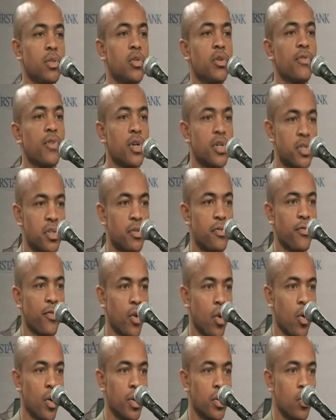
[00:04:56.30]
University of
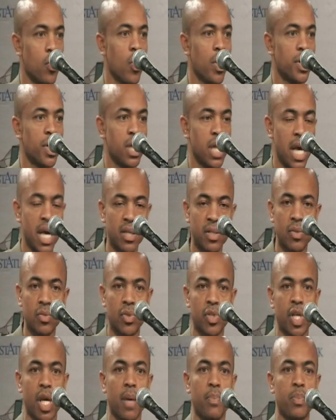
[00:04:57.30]
Florida, who won the
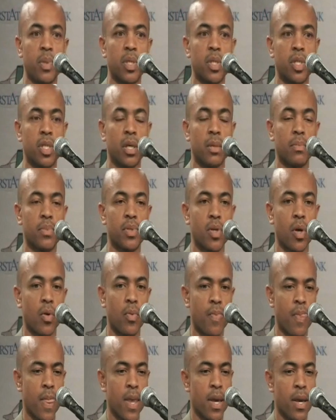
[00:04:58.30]
national championship.
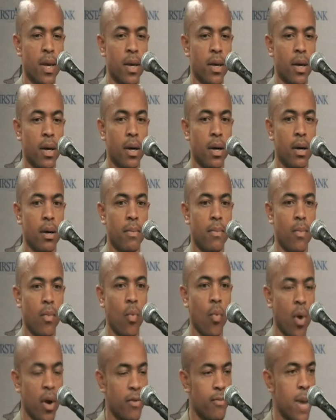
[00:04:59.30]
So
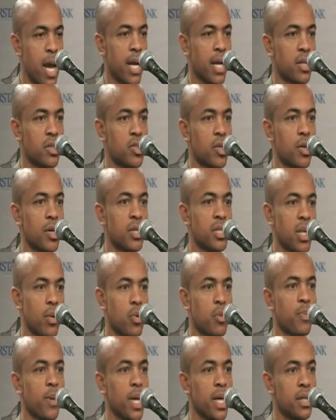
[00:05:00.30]
One of my concerns is
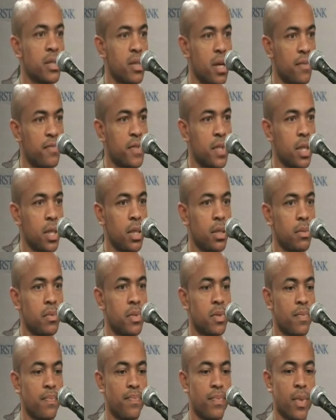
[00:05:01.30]
that we're playing tough
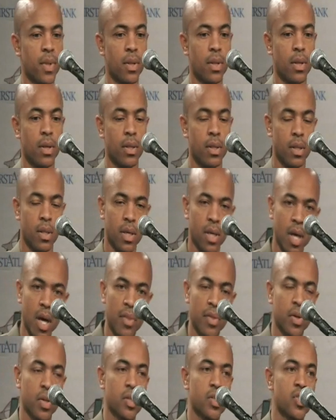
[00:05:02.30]
teams. The
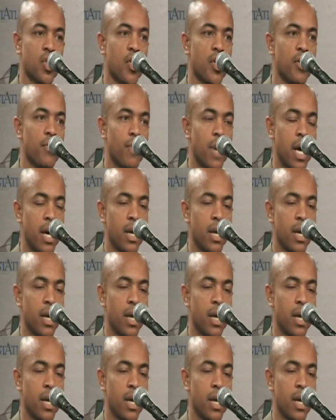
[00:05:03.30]
other concern of